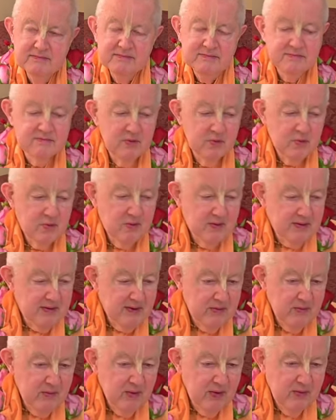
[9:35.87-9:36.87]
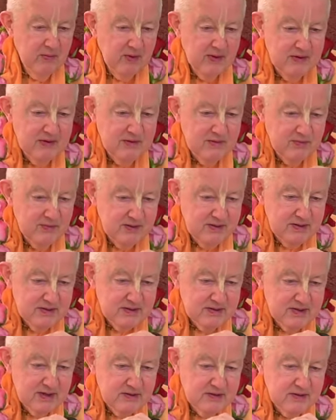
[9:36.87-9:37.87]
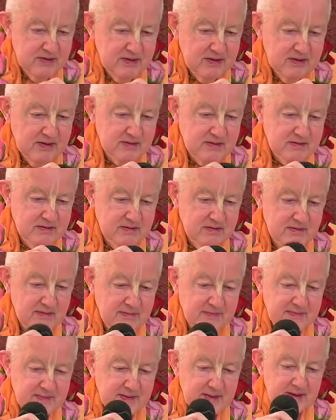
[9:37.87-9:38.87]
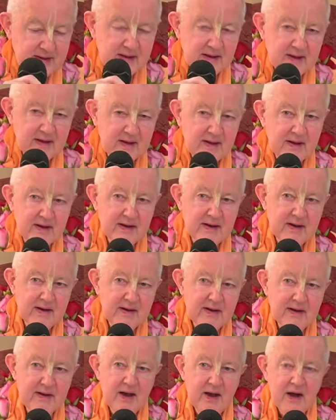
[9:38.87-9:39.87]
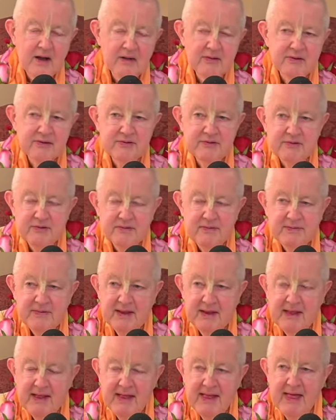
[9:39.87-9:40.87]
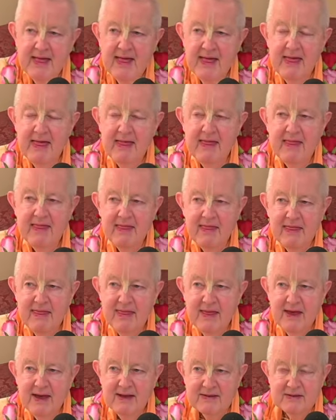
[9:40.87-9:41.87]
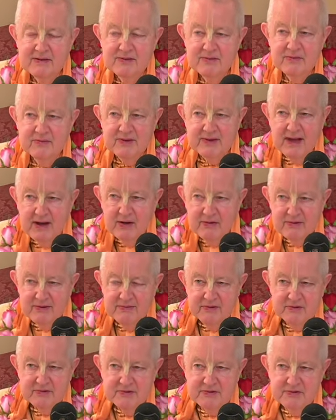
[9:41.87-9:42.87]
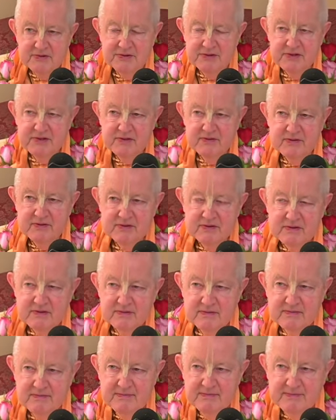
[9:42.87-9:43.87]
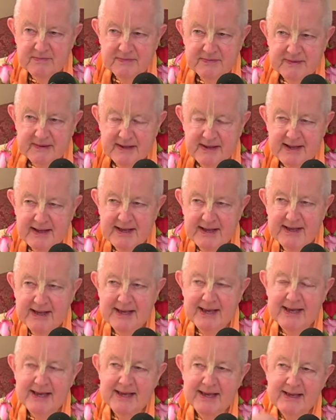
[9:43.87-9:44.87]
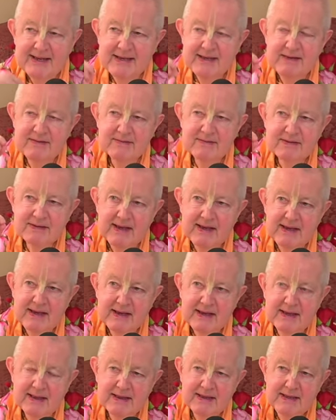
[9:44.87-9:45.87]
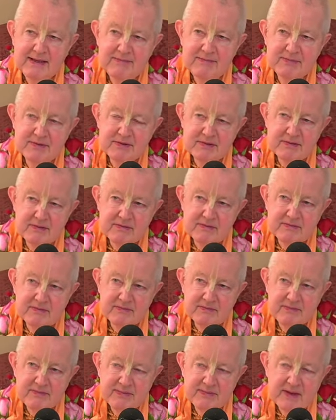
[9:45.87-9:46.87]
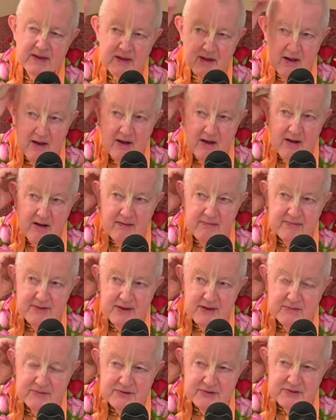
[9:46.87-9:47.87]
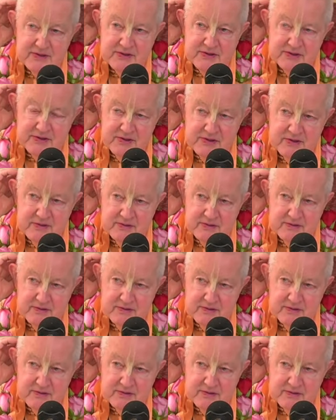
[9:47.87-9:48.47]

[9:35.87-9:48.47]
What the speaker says: Well, one distinction is knowledge that's without devotional service. It gives a glimpse of that which is eternal.